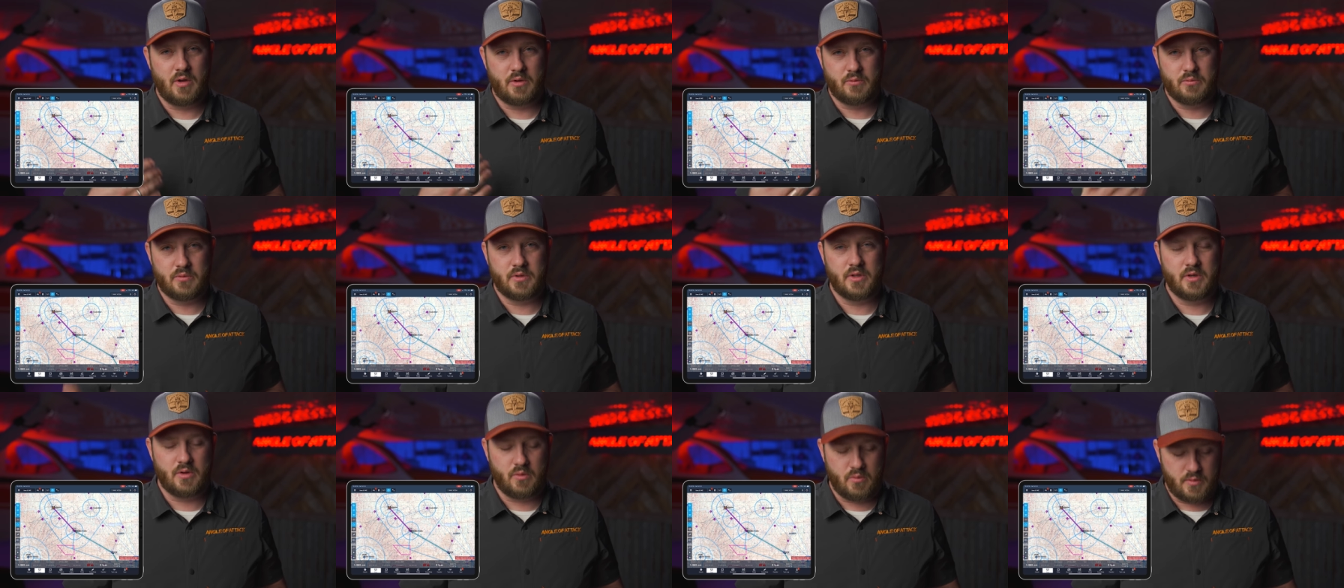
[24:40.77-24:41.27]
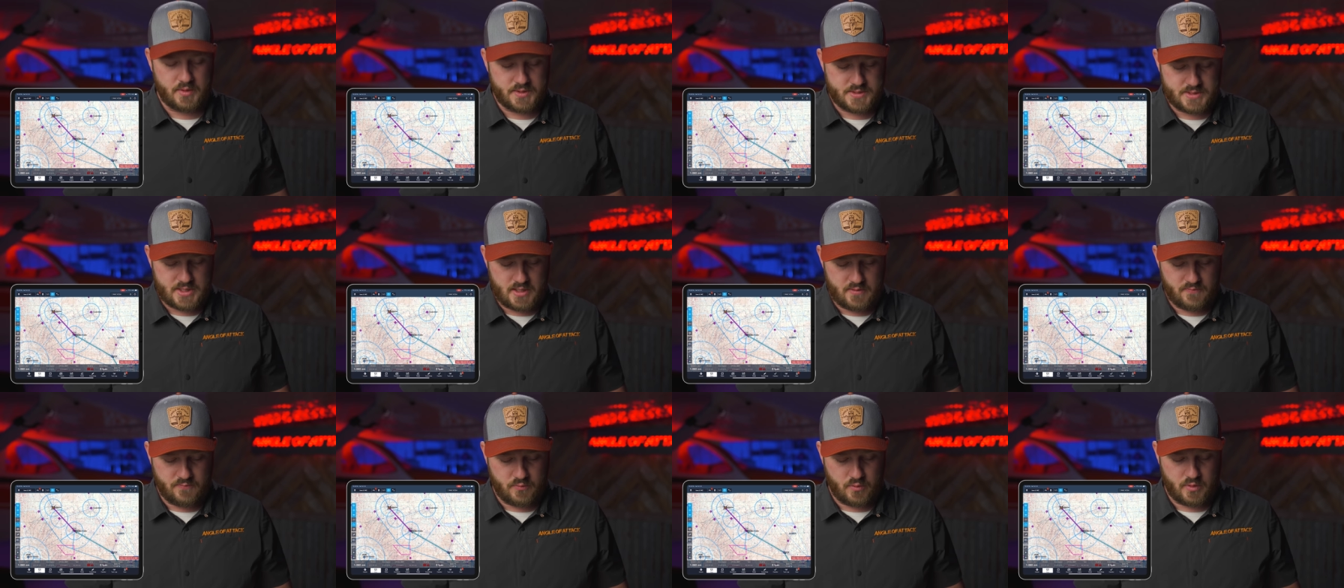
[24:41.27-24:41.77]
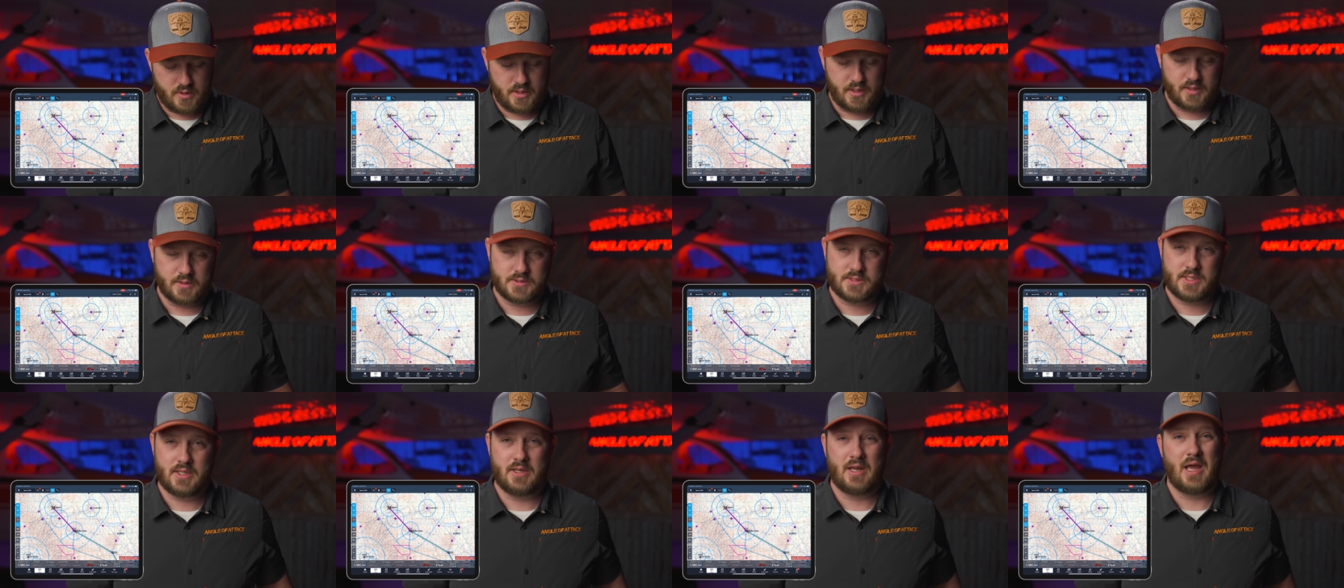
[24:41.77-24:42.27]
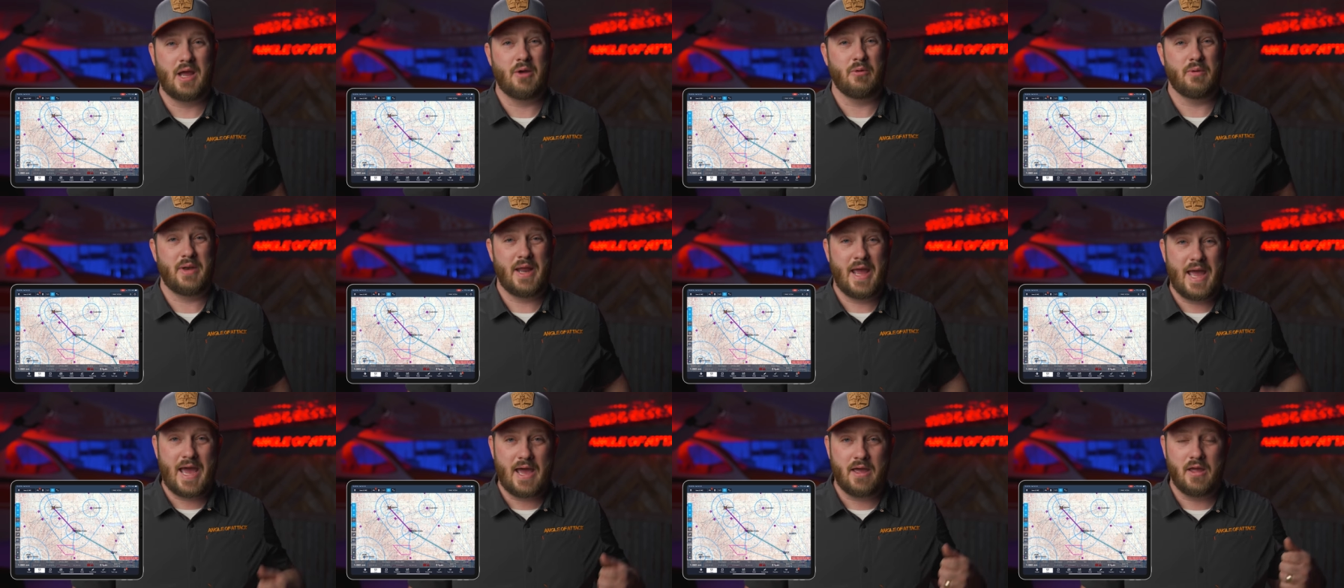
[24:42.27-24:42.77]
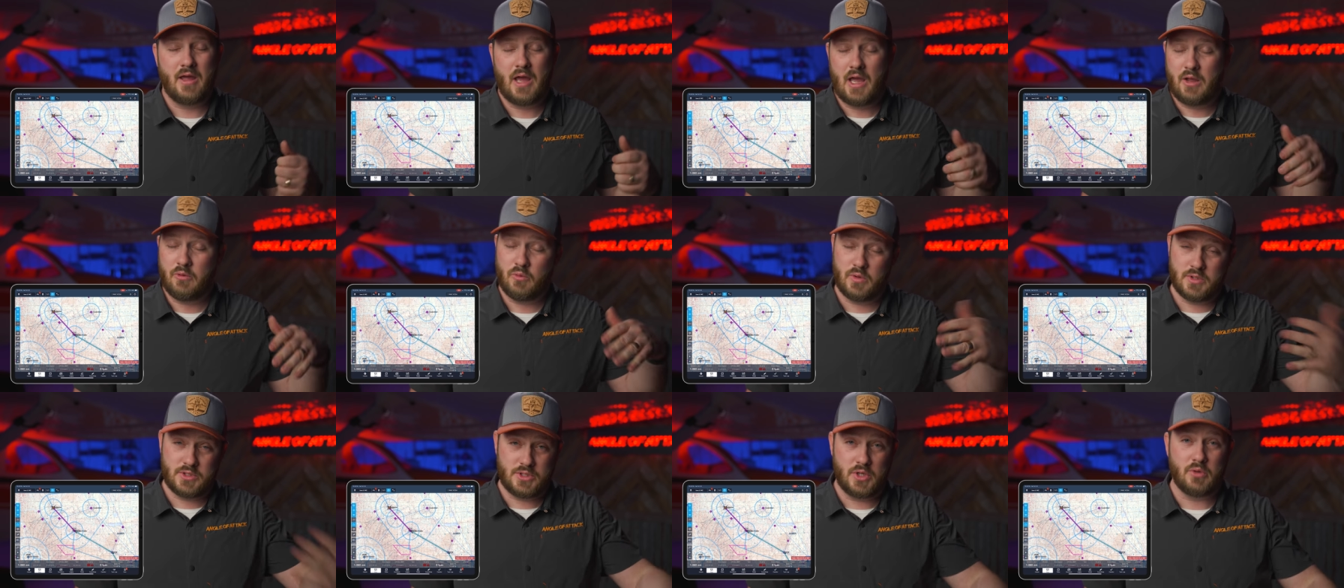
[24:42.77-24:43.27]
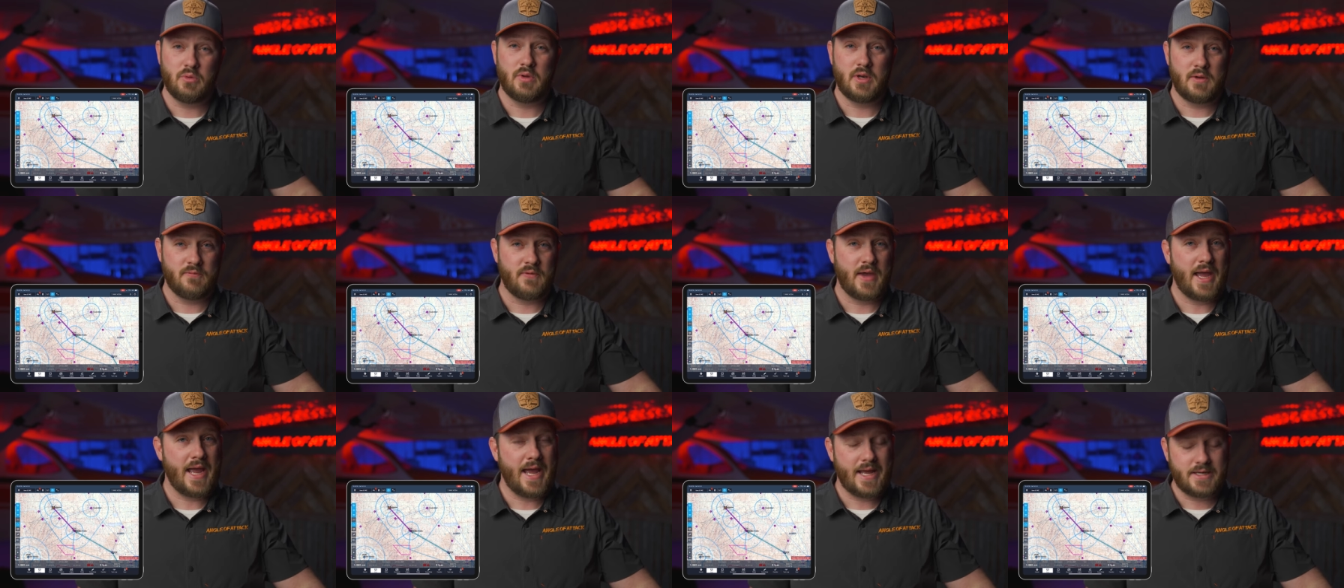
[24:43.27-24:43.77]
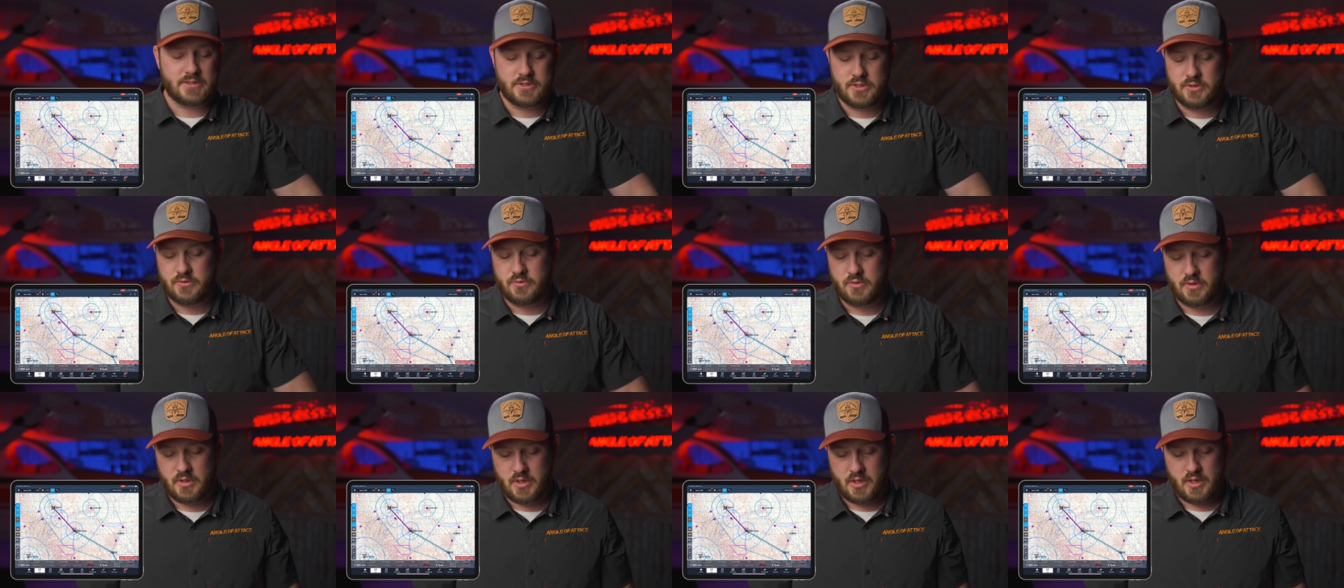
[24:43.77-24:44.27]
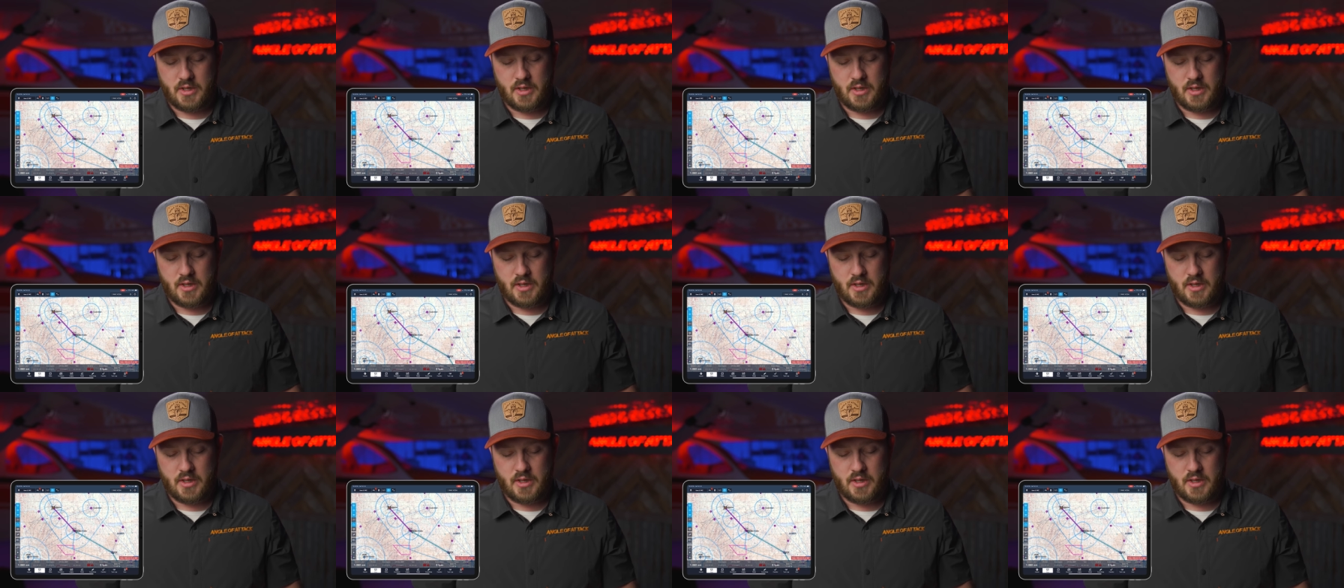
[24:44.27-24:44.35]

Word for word: I really don't want to stay in Fort Nelson. I would have I would do it if I had to,